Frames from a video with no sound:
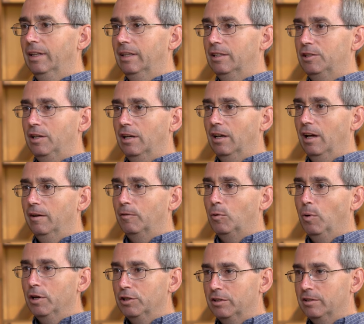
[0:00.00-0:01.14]
She had a lot of
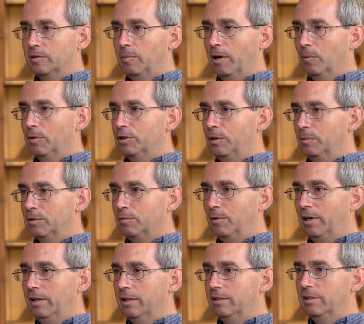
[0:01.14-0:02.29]
questions about what she was
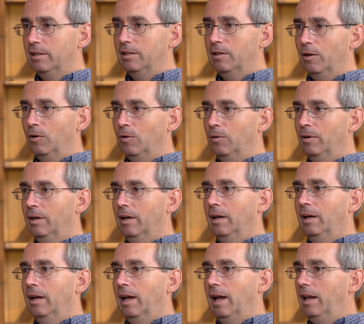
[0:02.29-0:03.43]
reading and didn't know
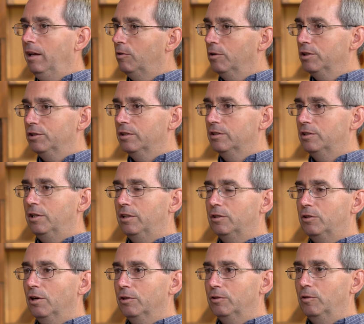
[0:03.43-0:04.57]
any Christians she could
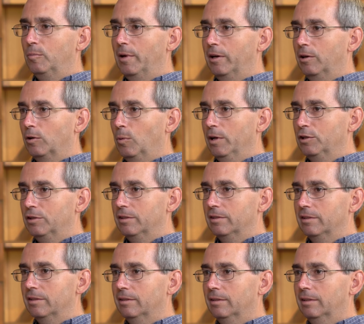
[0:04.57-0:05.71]
talk to about her
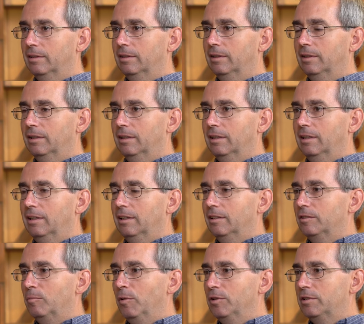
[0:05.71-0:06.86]
questions.
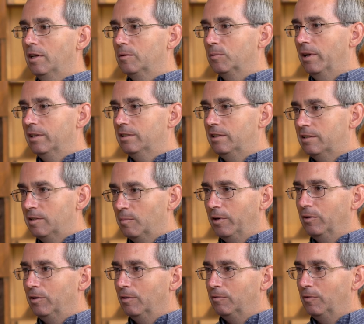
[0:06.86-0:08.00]
So, most times when I see somebody
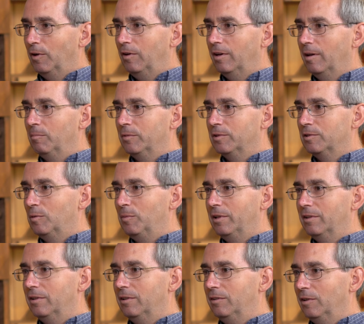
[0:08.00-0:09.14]
on their phone, I'm assuming
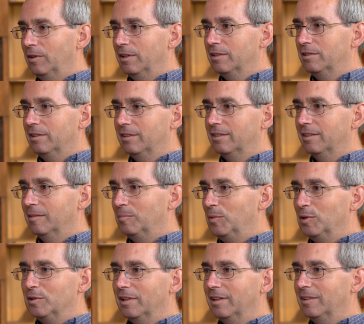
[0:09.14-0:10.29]
that they're listening to
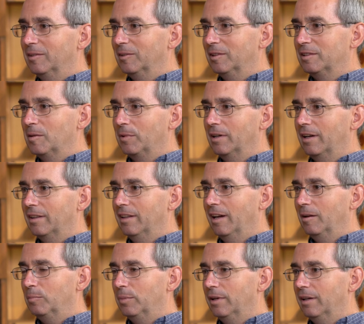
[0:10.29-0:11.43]
music or something like
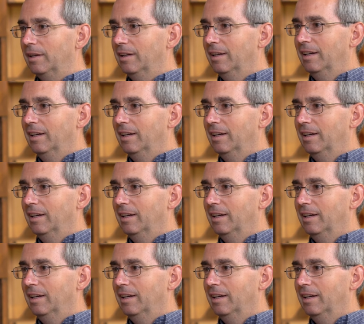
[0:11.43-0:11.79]
that, but